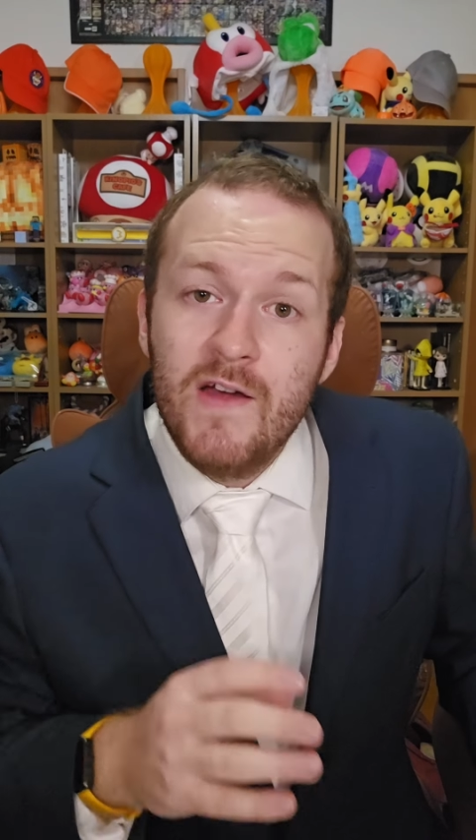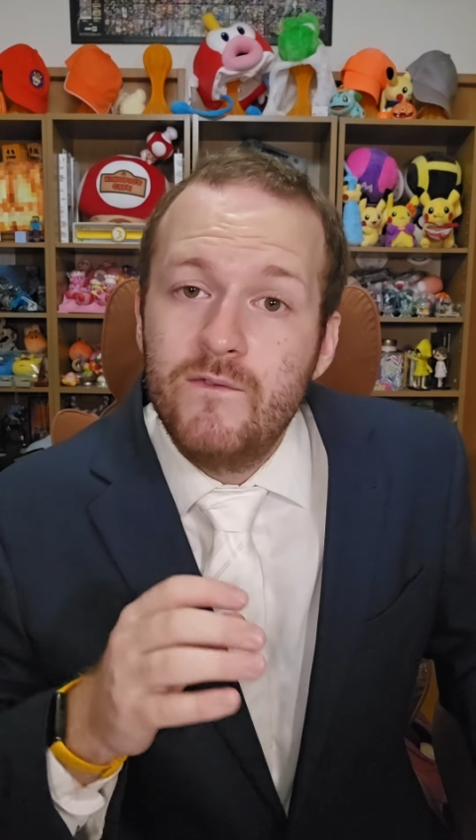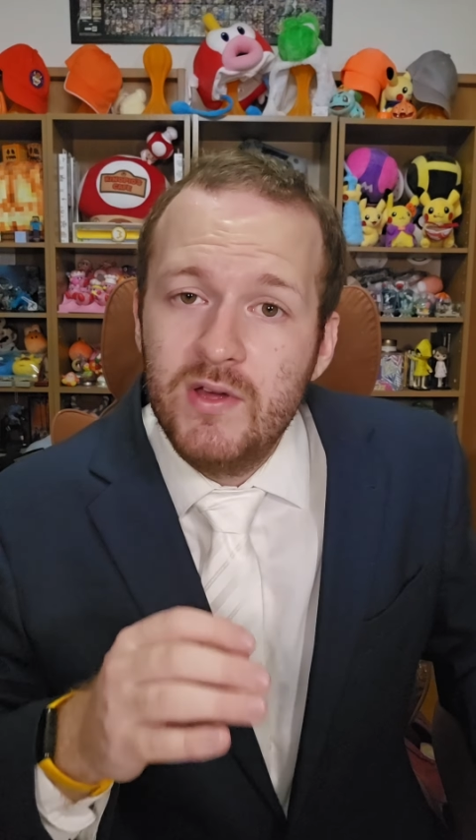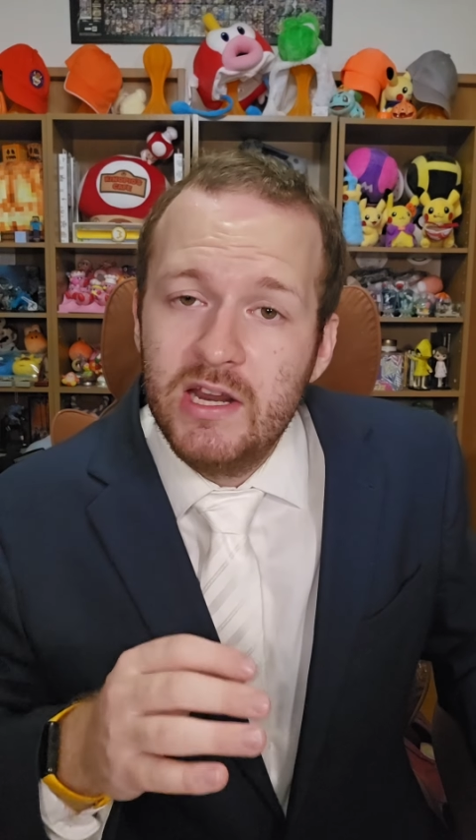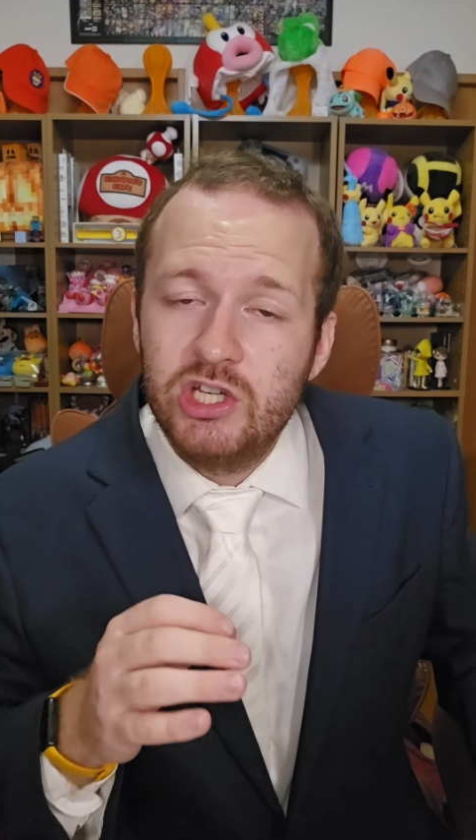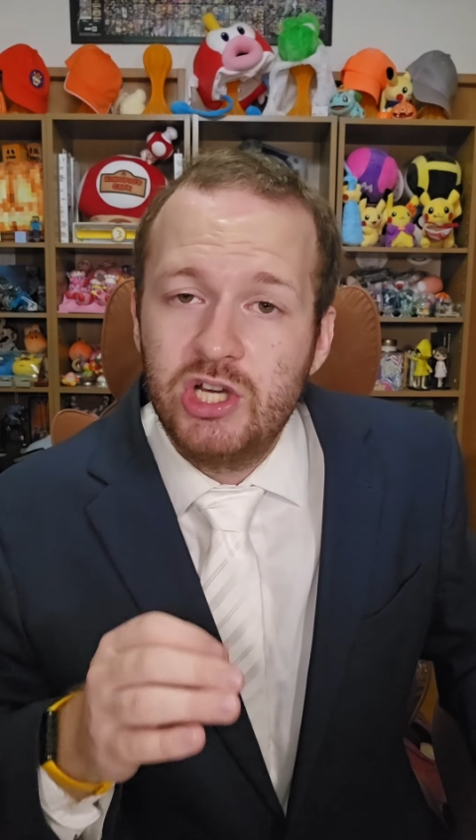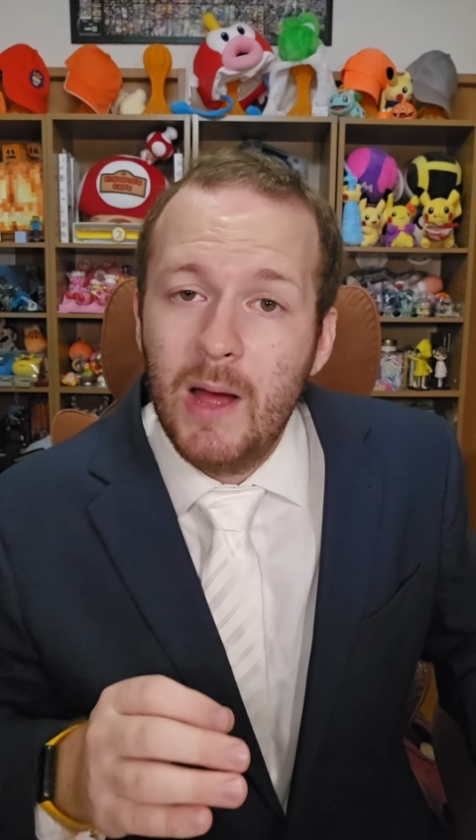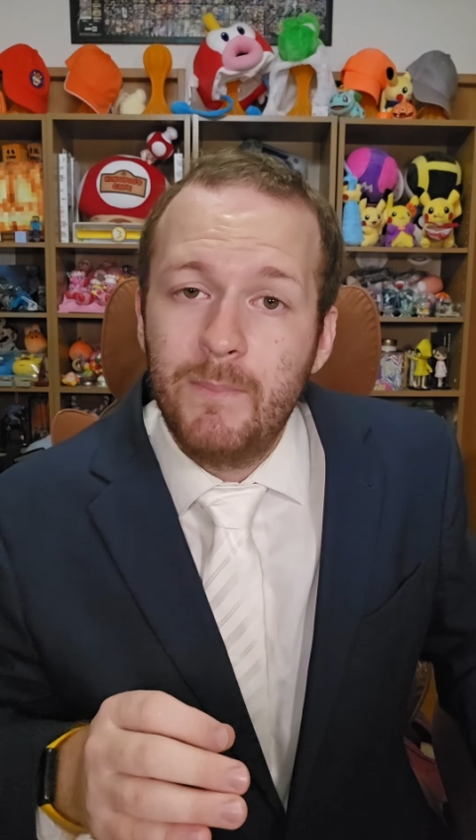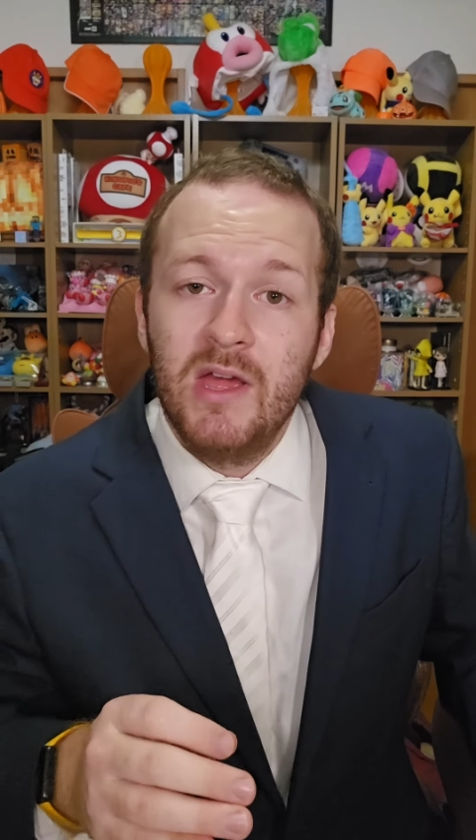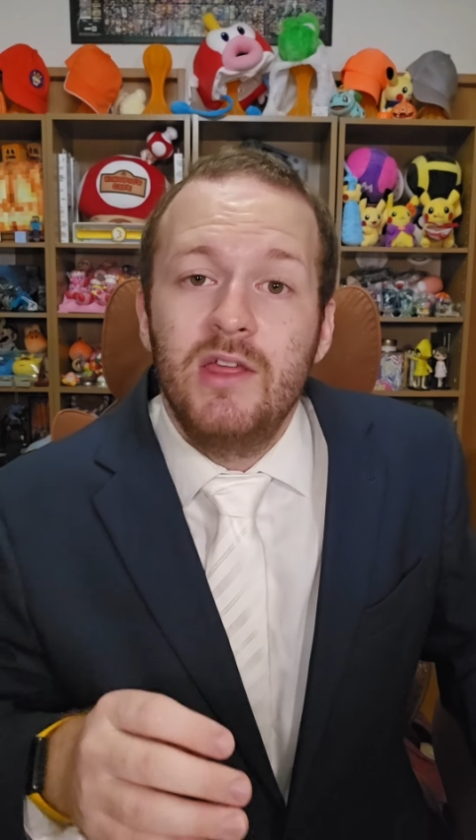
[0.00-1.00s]
finish
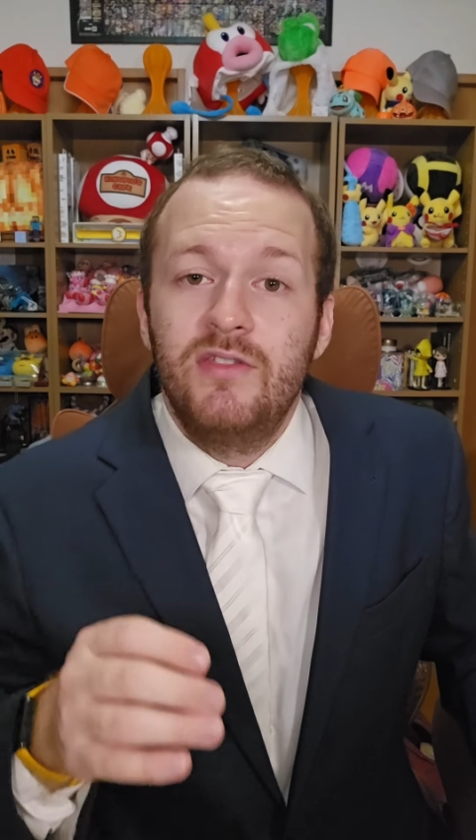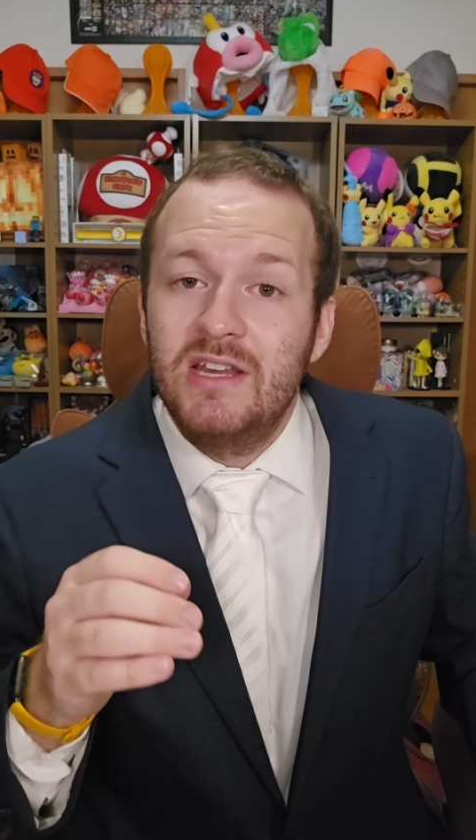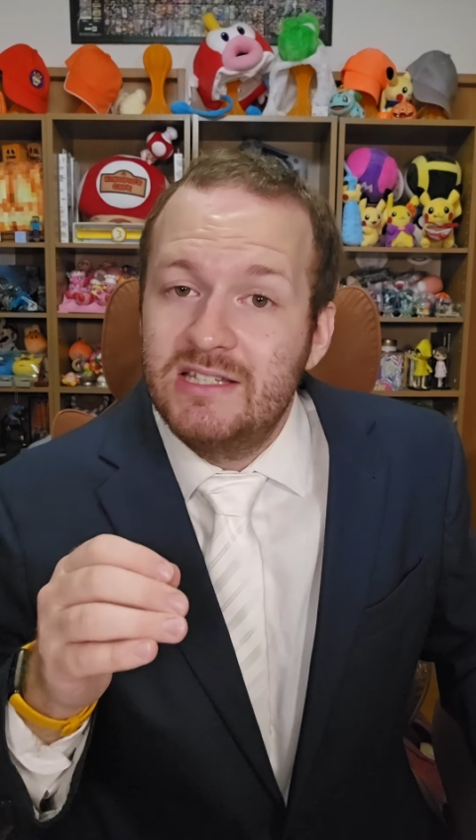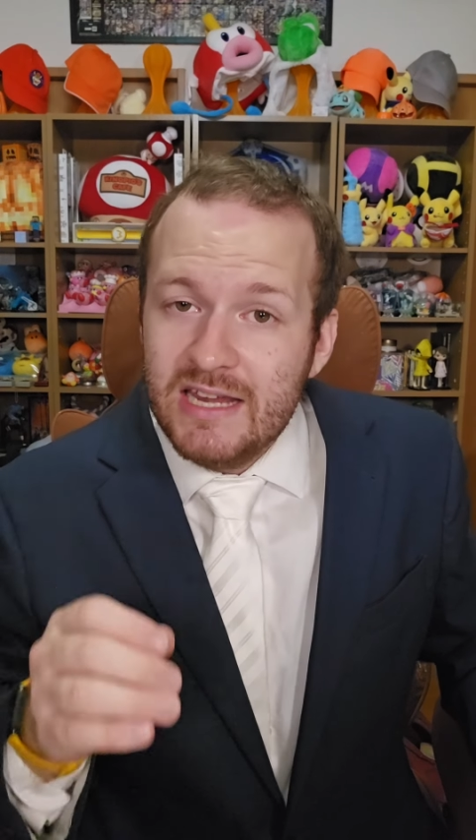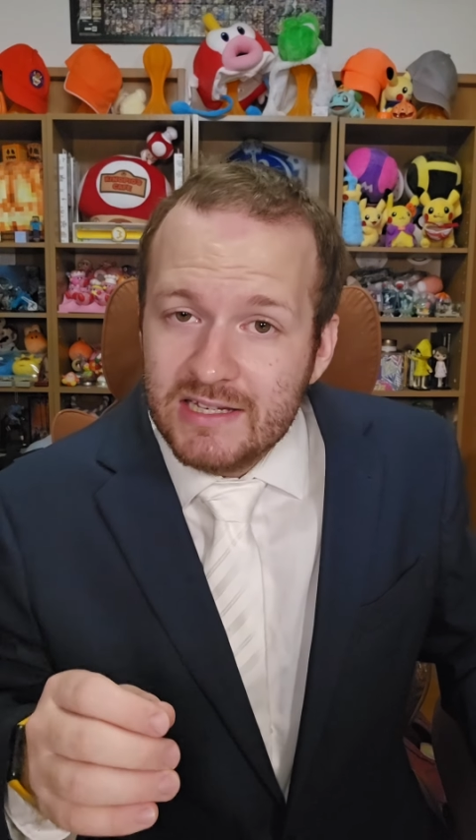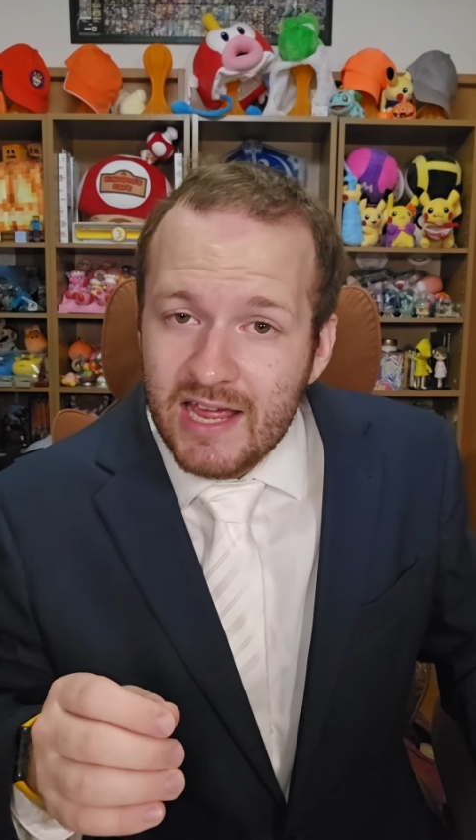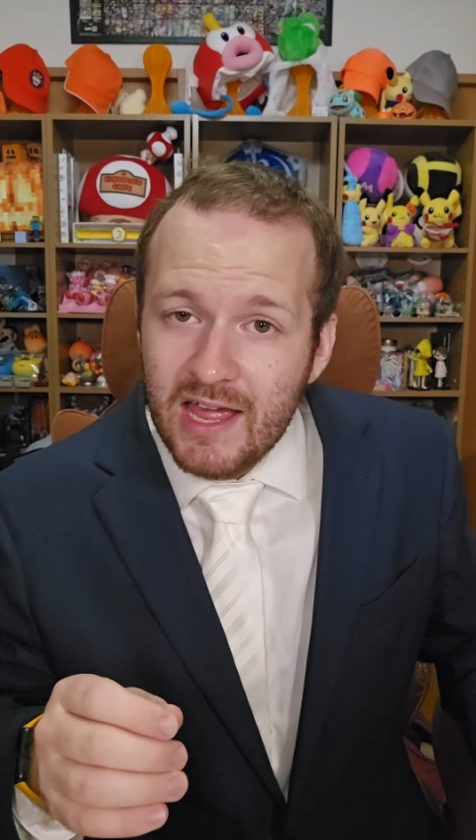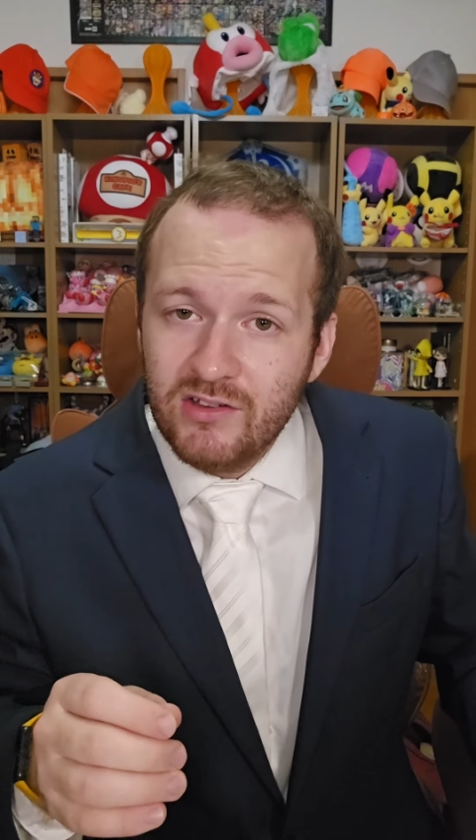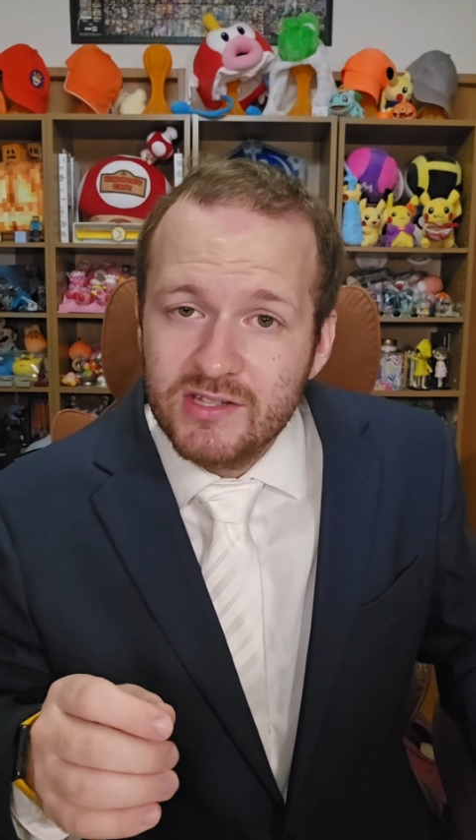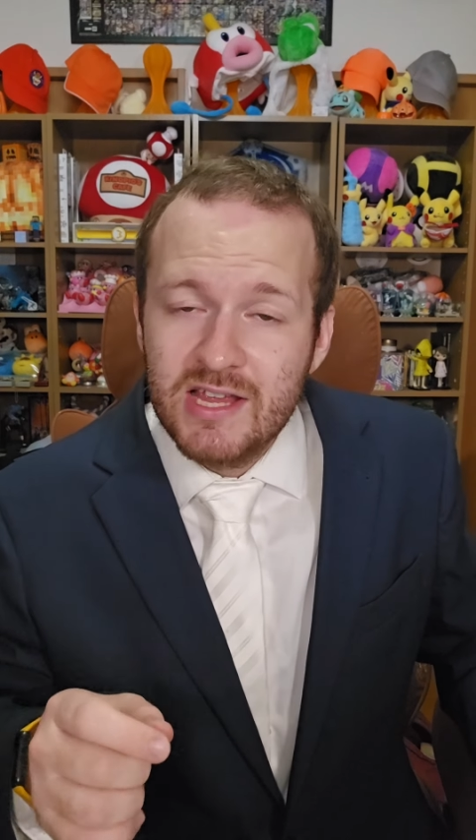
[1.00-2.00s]
up the
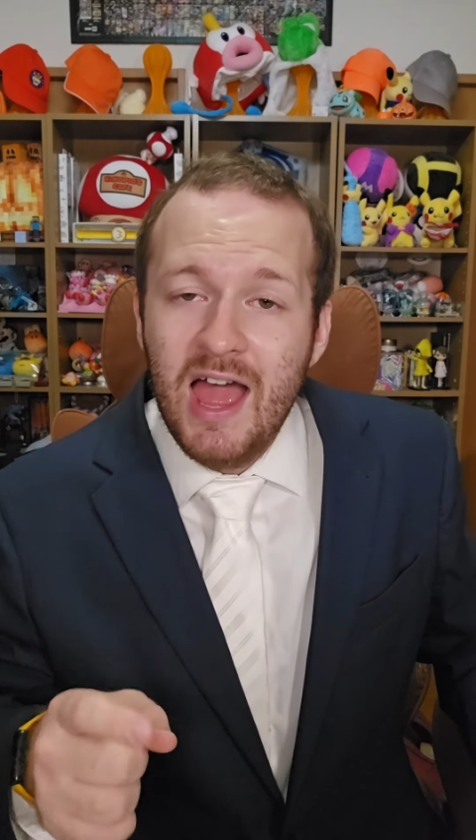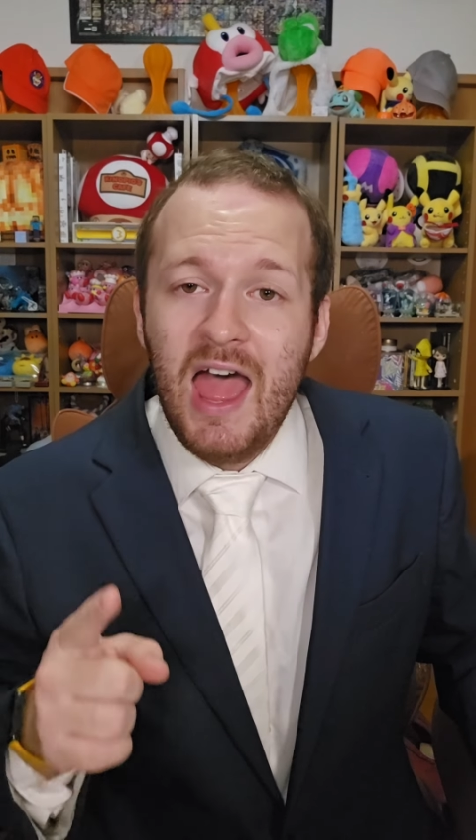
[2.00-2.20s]
details,